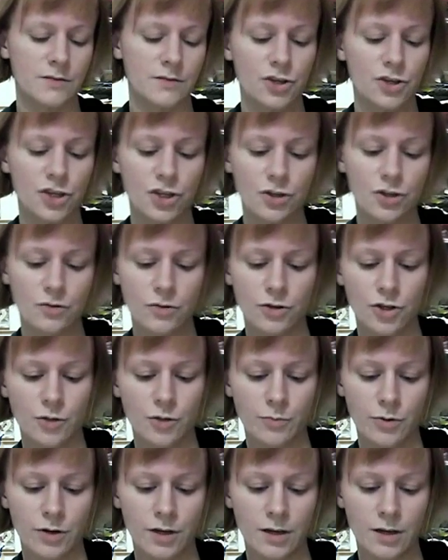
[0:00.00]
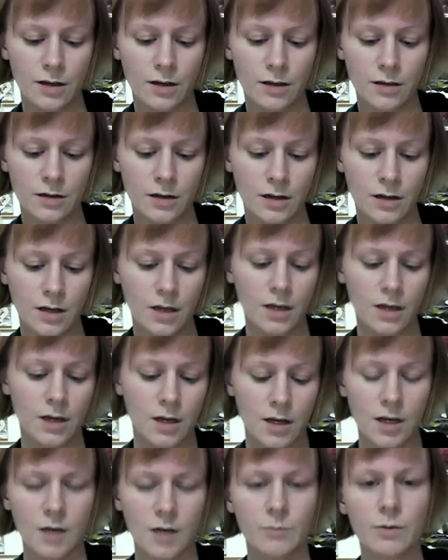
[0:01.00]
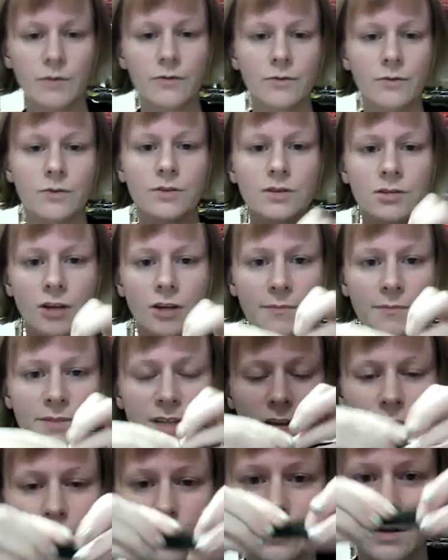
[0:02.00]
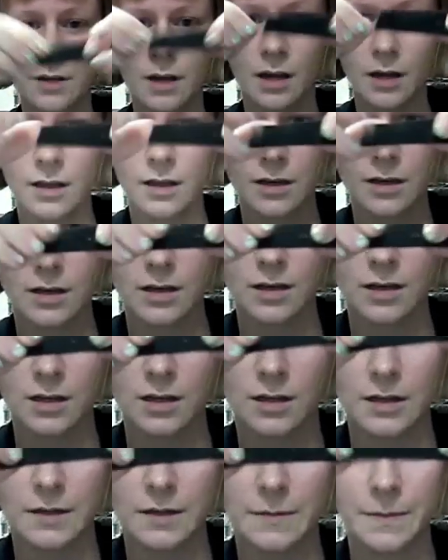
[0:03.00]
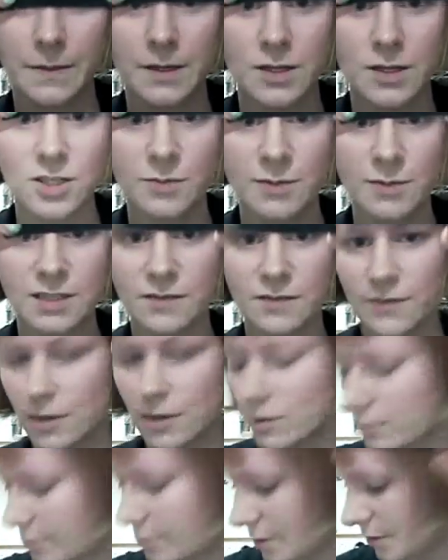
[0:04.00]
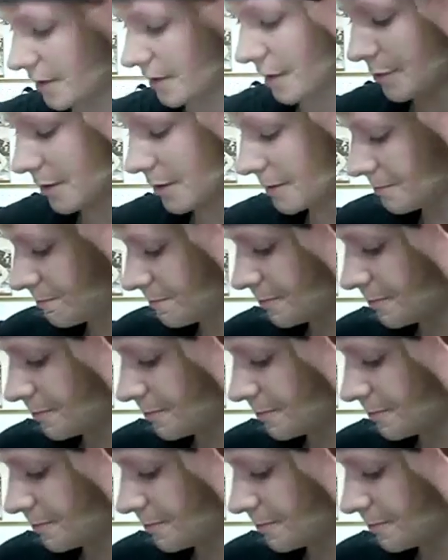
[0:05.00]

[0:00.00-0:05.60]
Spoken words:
the shoe that you're putting it on. But for those straps, I would cut just a piece of felt, about that big.